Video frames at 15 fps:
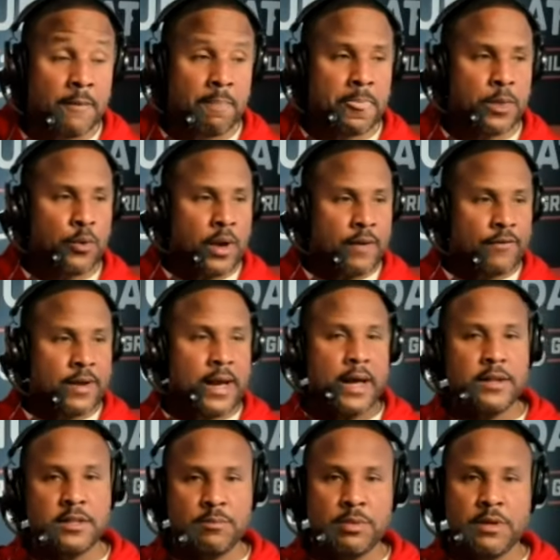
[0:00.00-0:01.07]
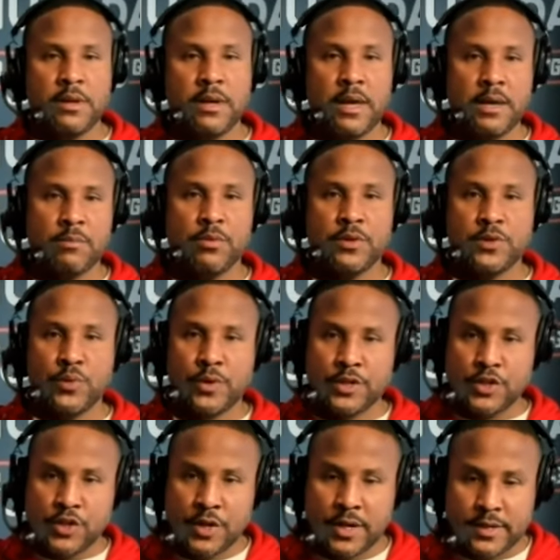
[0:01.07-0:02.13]
You have got to be able to
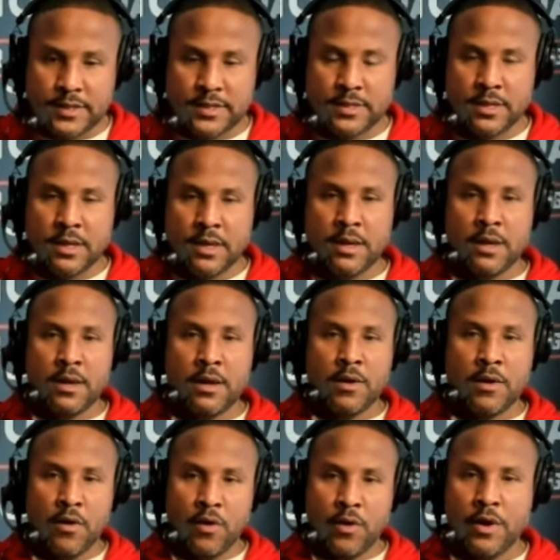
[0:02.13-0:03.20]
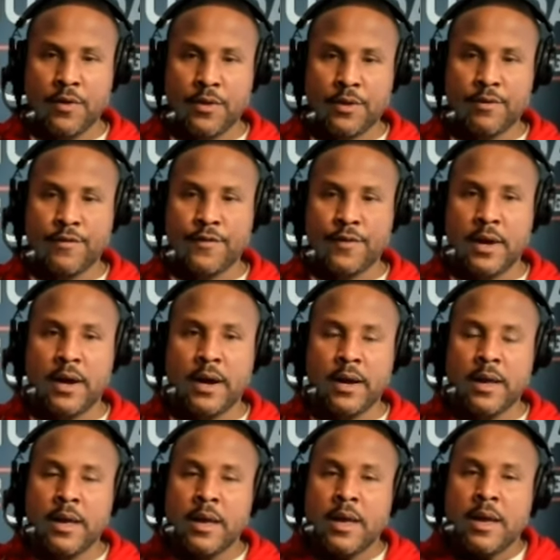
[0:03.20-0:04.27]
adjust on the fly.
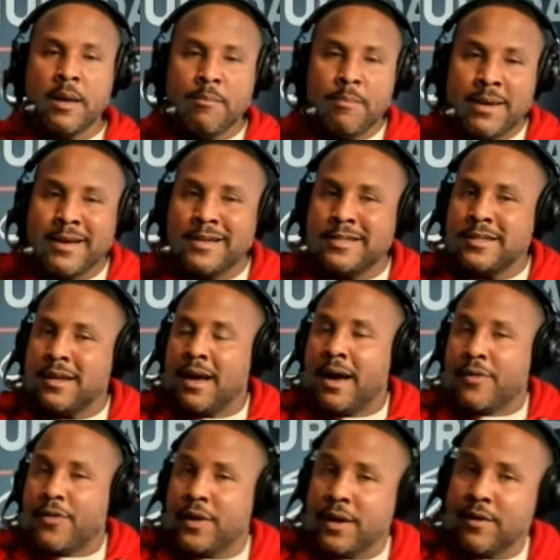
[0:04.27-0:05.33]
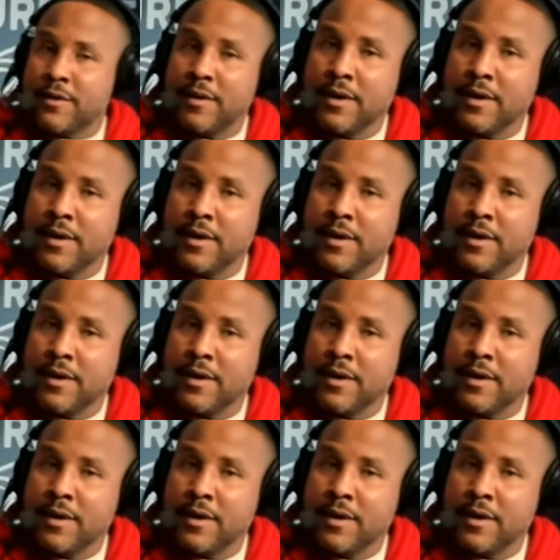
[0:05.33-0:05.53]
Because I think